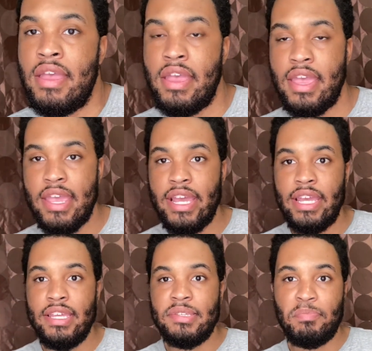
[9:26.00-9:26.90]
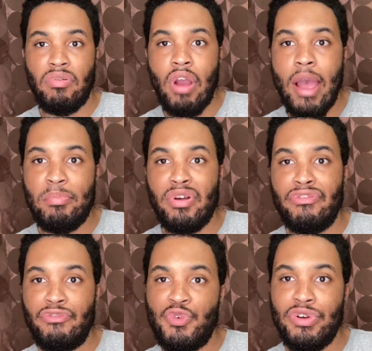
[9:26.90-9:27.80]
It is proper
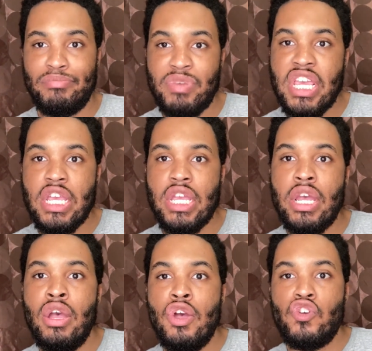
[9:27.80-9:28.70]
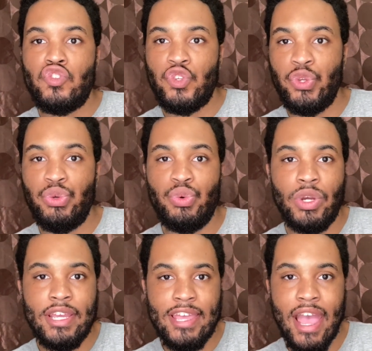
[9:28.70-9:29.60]
for me
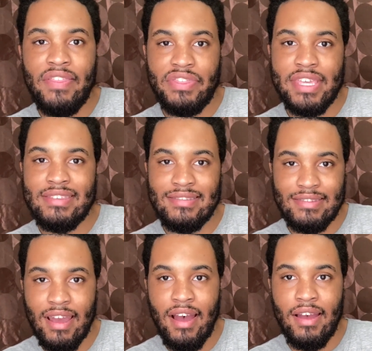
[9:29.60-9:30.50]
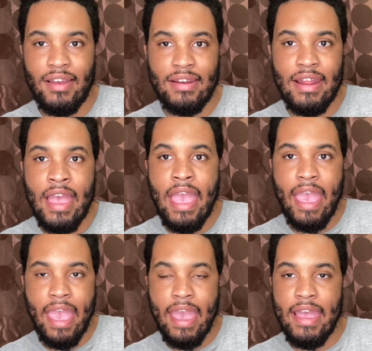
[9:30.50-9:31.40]
to get this done
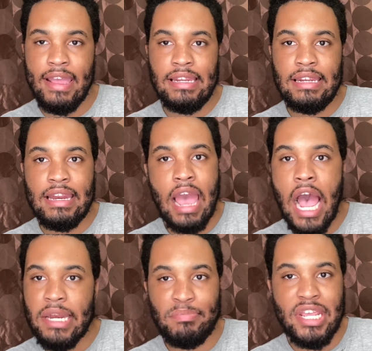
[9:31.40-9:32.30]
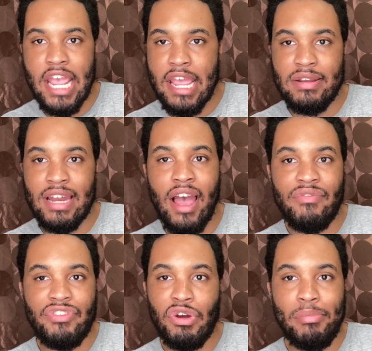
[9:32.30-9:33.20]
and not
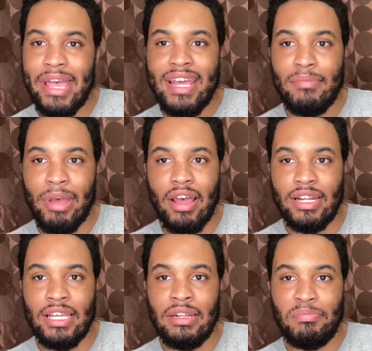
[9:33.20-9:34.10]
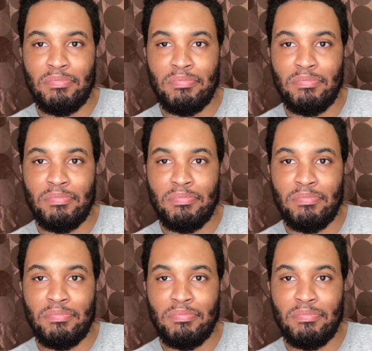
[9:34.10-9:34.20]
feel bad about it.